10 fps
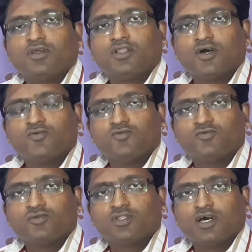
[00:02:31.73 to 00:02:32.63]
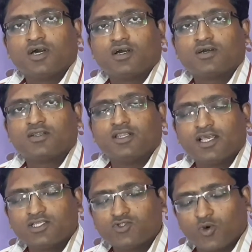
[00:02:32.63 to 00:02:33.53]
Now the
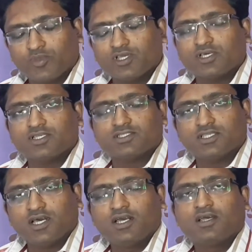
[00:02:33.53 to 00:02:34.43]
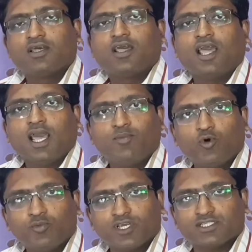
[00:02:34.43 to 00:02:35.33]
next topic is the
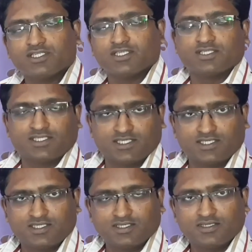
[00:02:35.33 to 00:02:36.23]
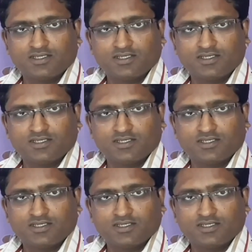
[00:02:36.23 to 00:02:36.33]
apomixis.